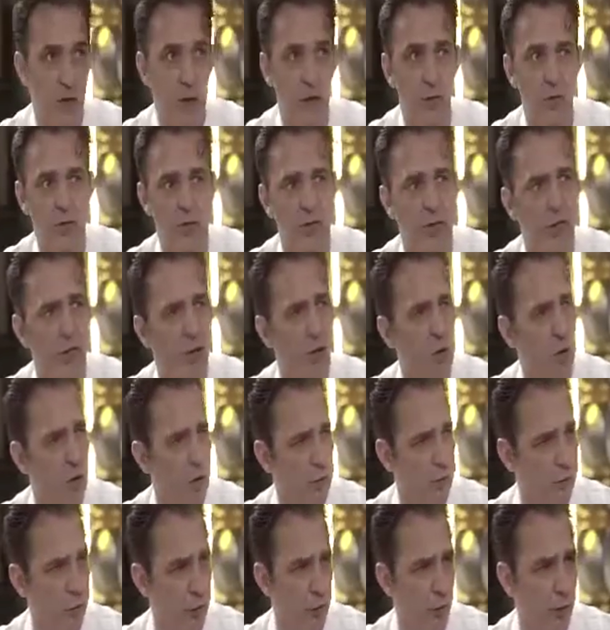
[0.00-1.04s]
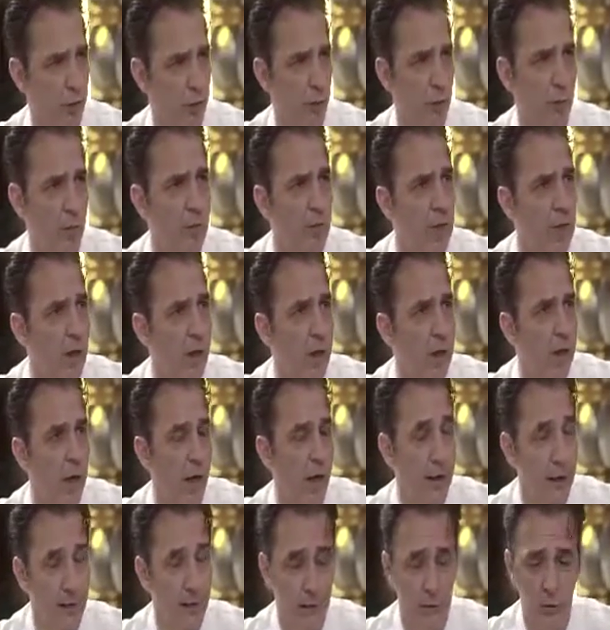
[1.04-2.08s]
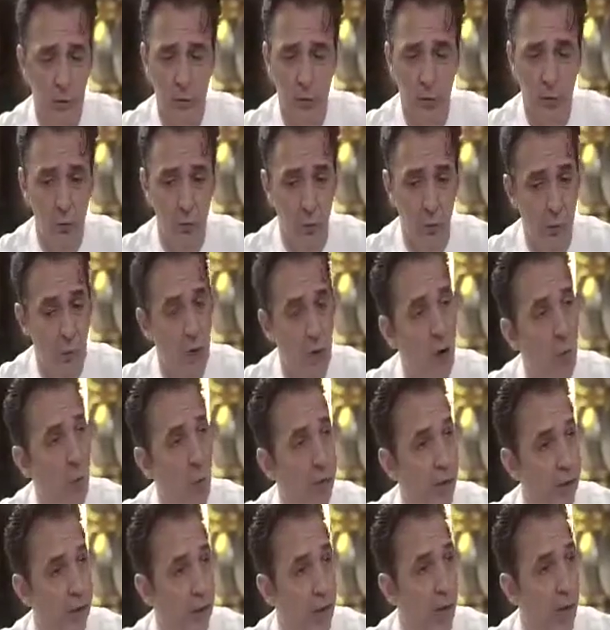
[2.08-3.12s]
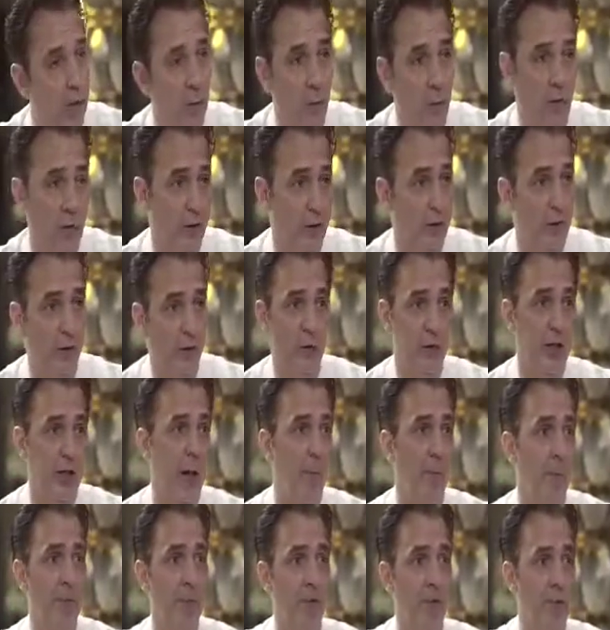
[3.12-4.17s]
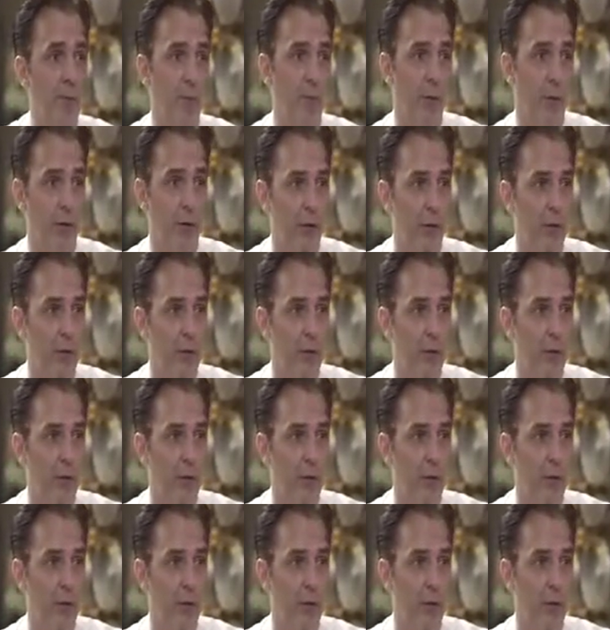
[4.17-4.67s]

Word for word: They're using a lot of sugar and then you don't know how many calories you dump in your body.